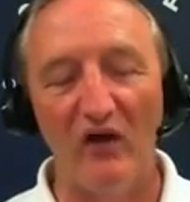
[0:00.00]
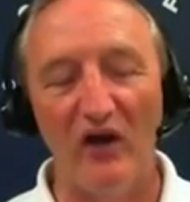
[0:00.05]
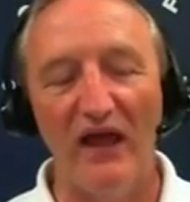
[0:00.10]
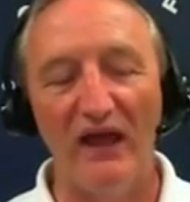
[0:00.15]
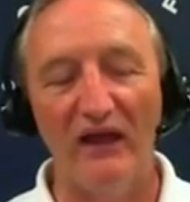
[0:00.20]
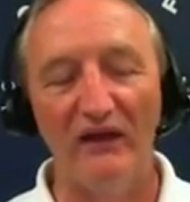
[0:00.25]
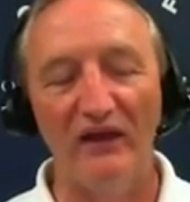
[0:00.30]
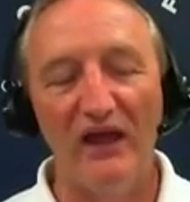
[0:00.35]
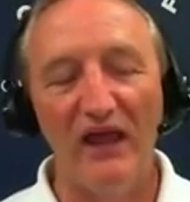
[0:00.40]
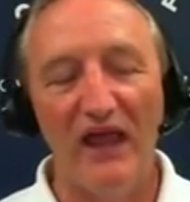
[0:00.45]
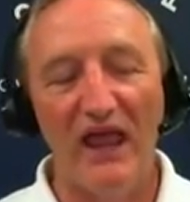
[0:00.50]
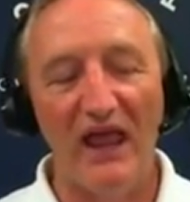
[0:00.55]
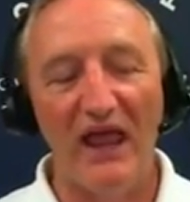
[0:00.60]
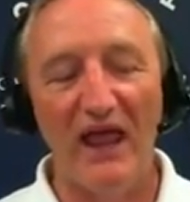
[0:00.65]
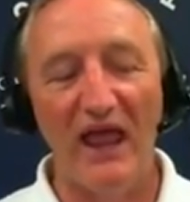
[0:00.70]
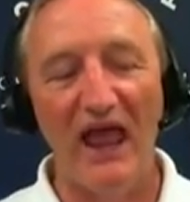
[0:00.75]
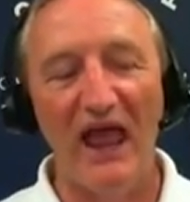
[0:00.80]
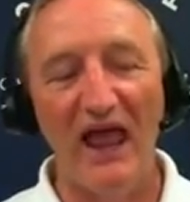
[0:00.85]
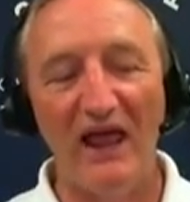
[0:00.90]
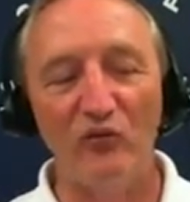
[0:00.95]
and it
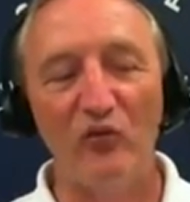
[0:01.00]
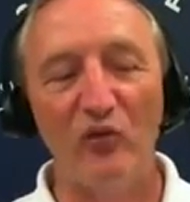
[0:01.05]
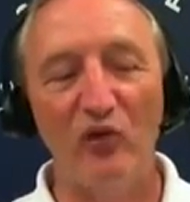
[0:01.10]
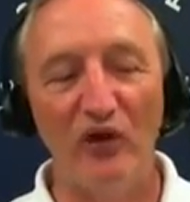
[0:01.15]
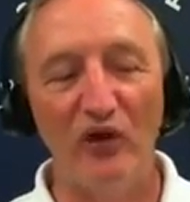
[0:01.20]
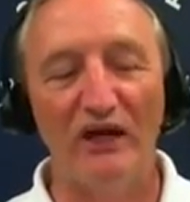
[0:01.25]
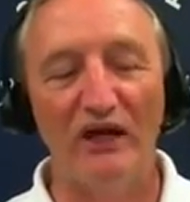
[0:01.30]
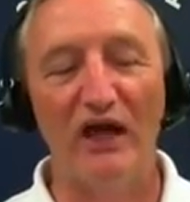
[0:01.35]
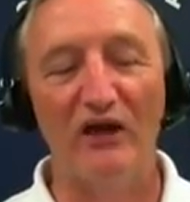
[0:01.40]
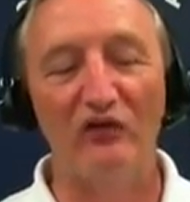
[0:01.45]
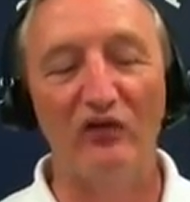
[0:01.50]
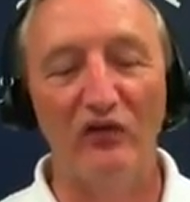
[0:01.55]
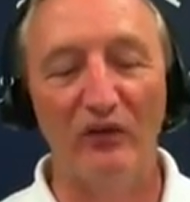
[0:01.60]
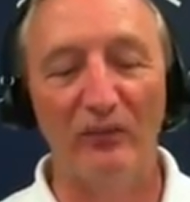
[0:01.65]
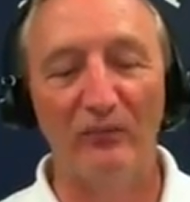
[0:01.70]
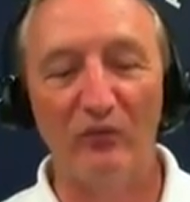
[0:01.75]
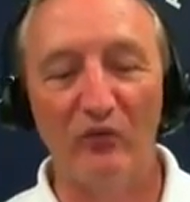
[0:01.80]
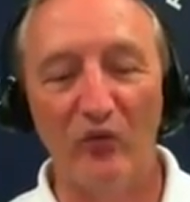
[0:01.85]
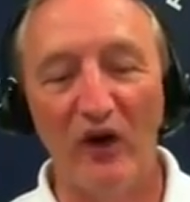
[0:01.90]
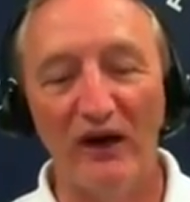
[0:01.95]
hadn't really got to the
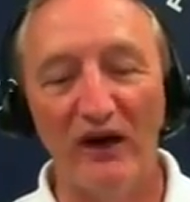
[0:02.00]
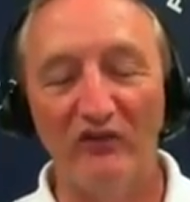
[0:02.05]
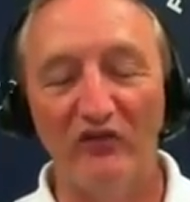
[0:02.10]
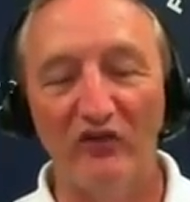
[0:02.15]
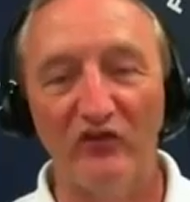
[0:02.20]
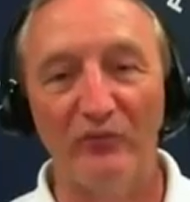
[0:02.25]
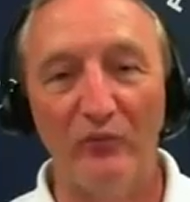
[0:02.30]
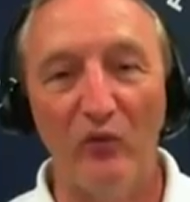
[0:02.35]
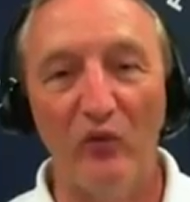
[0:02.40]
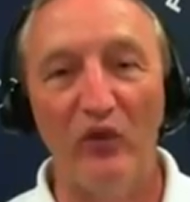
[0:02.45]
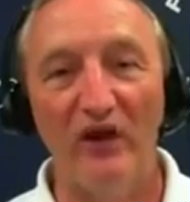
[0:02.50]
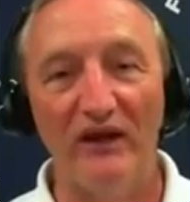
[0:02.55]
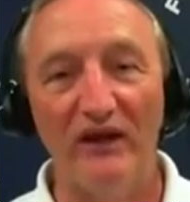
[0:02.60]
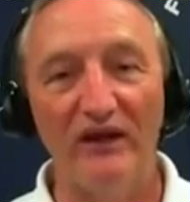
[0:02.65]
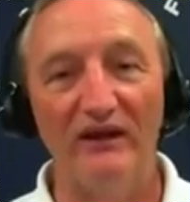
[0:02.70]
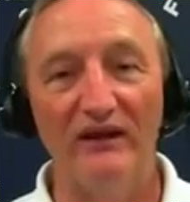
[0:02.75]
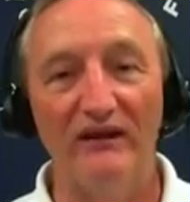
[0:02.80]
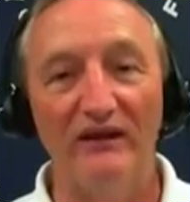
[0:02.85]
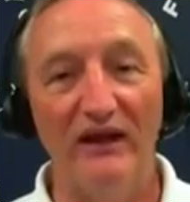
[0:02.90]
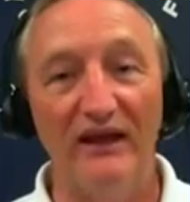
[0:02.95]
crisis point
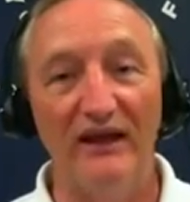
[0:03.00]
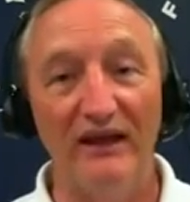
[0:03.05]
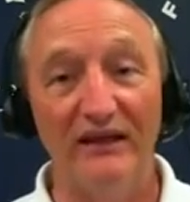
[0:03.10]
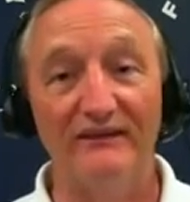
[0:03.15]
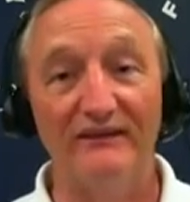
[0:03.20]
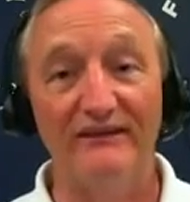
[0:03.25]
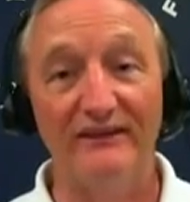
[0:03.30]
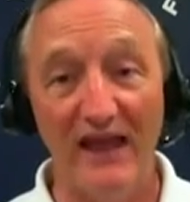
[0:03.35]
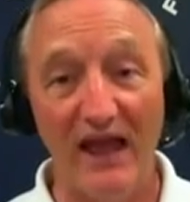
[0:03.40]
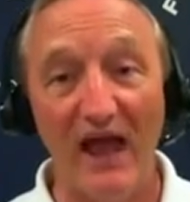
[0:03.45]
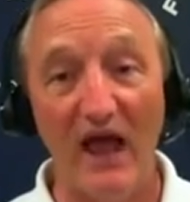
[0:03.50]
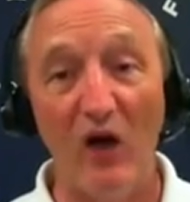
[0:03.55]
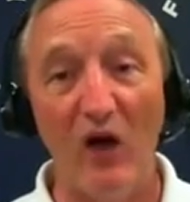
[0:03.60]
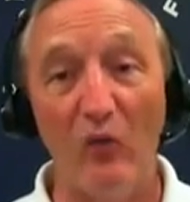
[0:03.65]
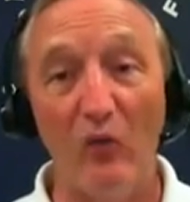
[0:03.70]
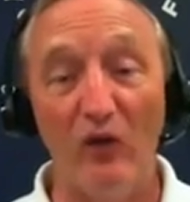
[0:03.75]
it is now,